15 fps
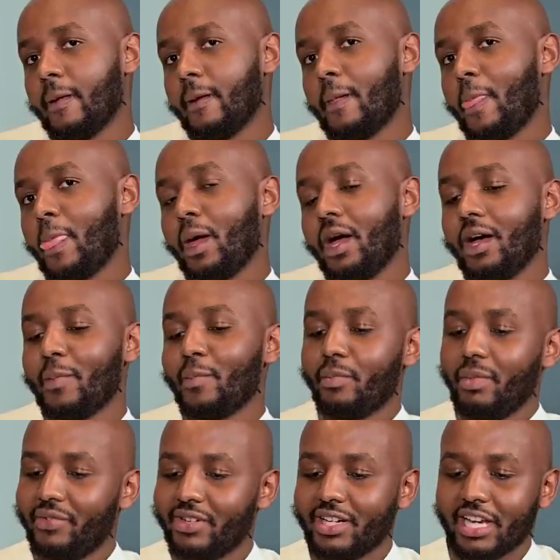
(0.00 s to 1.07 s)
Mm. Um,
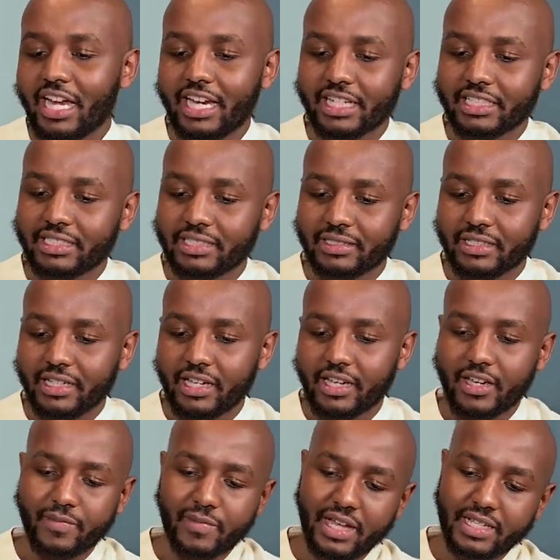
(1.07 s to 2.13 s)
my friend Alex
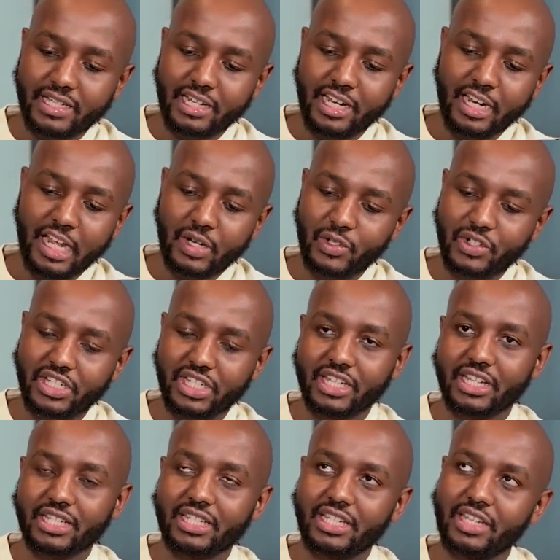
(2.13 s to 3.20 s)
um, has an analogy
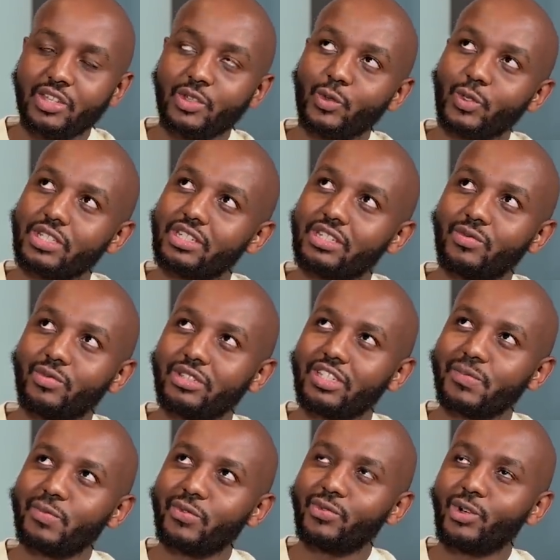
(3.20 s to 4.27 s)
that he used
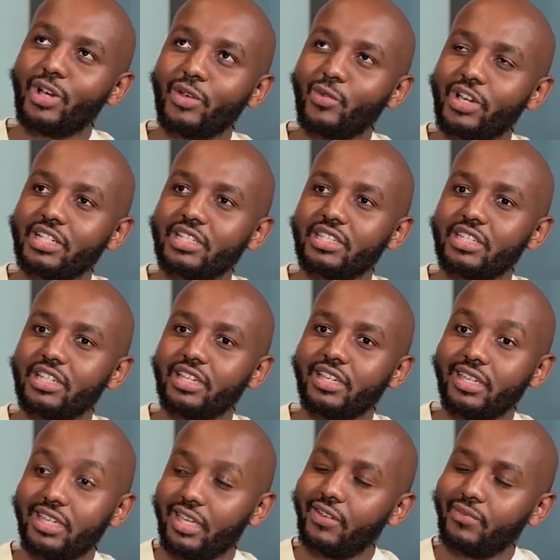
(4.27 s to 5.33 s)
just before I went. He,
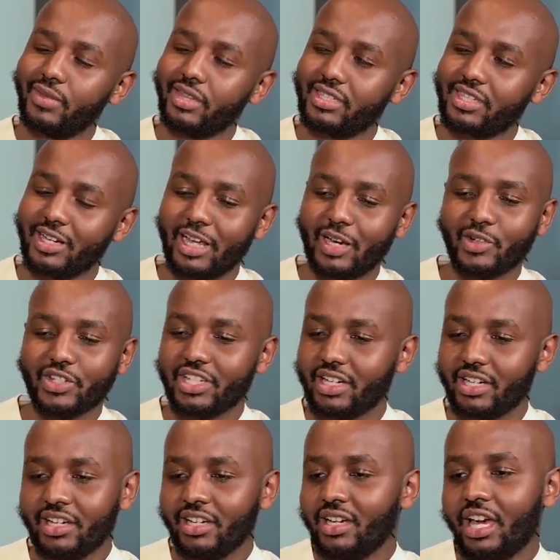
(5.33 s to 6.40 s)
he gave me this analogy,
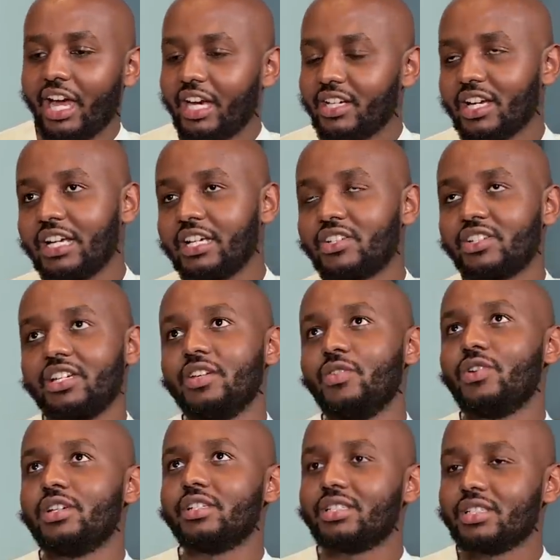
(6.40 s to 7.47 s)
and I challenge
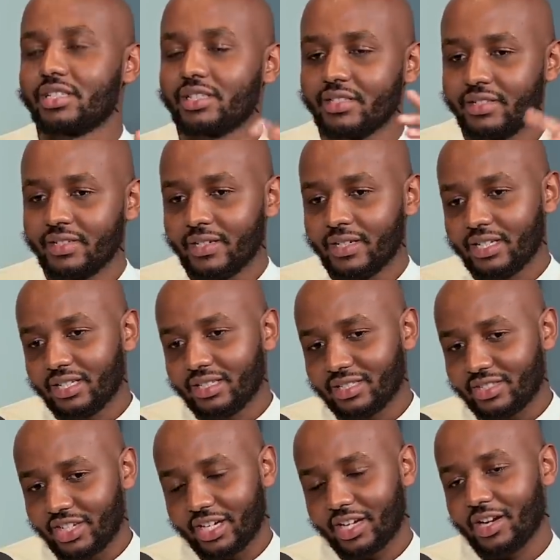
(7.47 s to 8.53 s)
anyone to
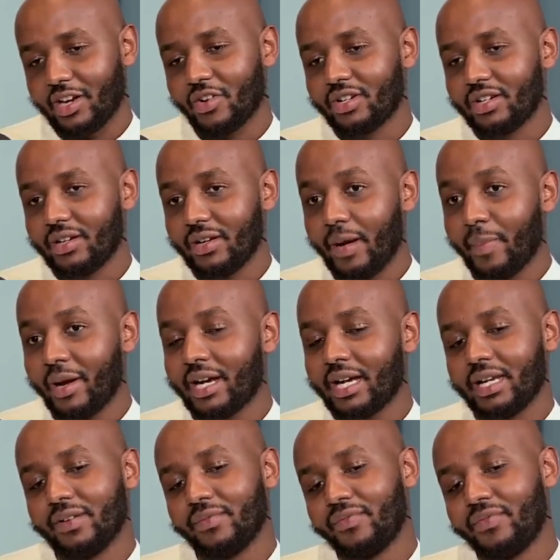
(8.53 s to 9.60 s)
check it out.
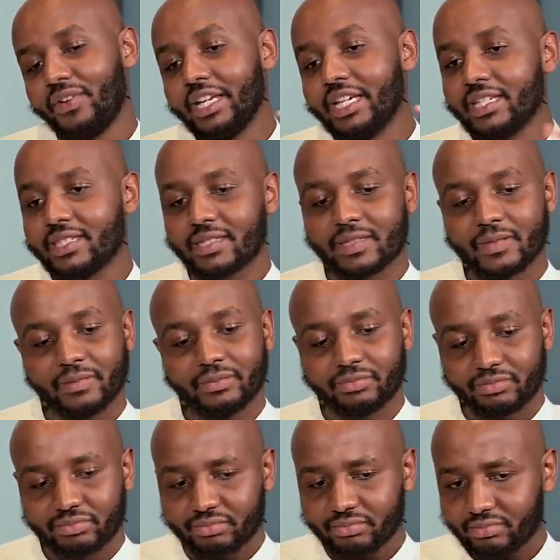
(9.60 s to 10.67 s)
Apparently, fleas
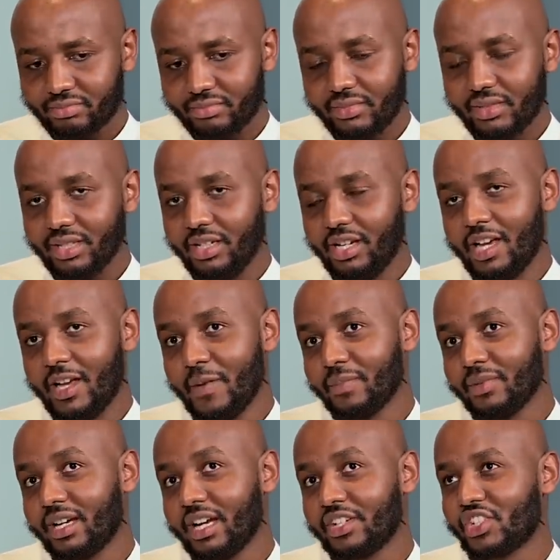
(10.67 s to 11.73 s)

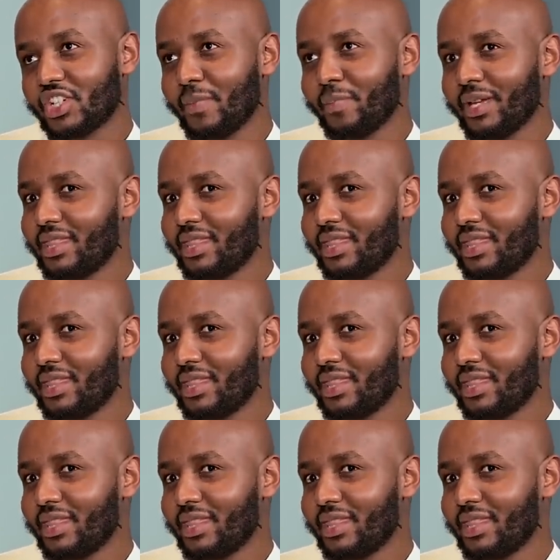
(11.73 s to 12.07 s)
um, can jump.